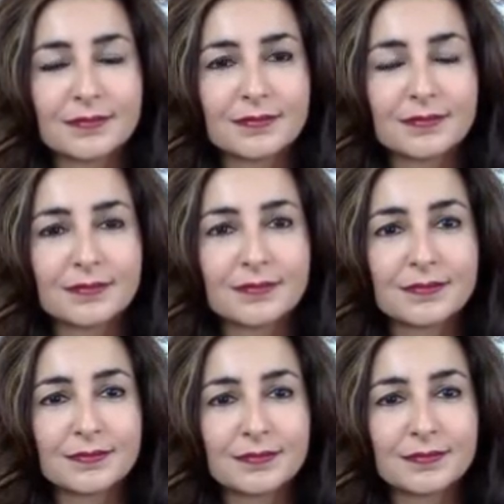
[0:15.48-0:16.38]

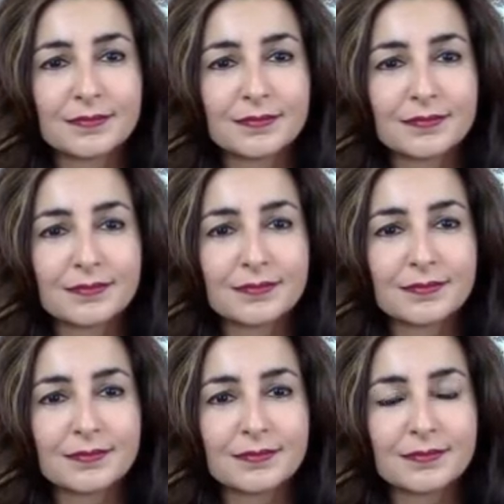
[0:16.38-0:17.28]

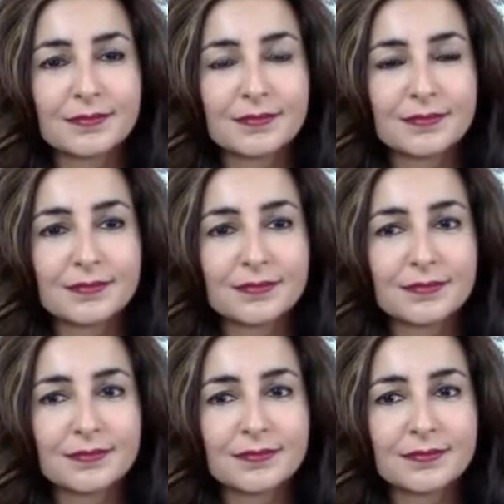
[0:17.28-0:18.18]

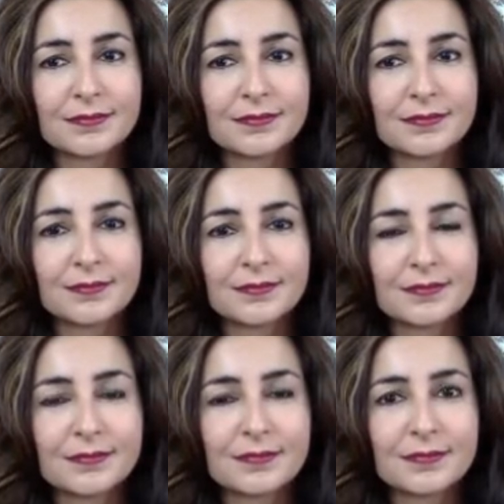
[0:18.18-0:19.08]

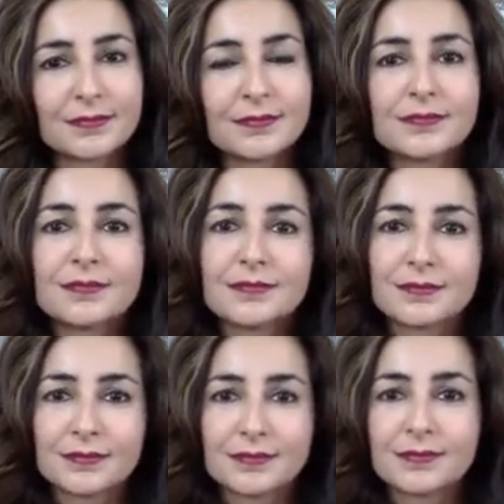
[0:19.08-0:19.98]

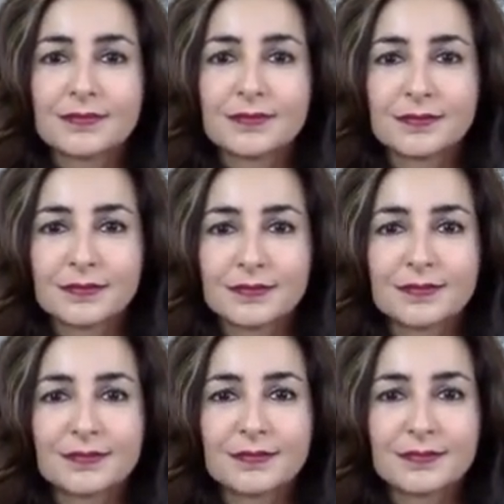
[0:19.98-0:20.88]

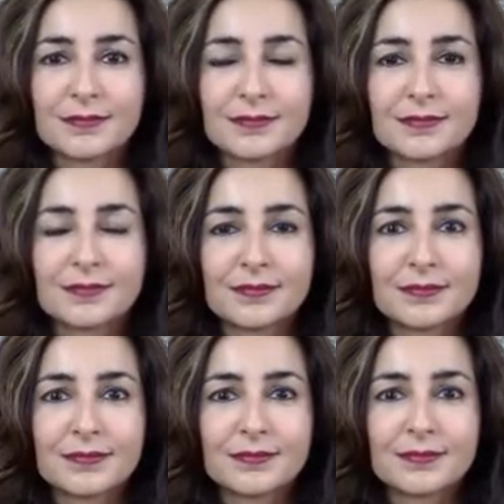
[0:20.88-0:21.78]

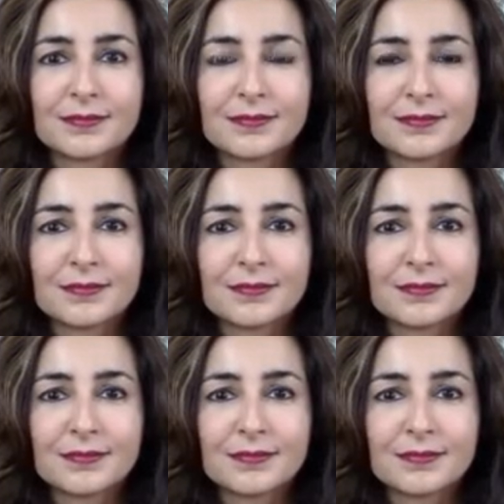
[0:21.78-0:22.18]
(silent)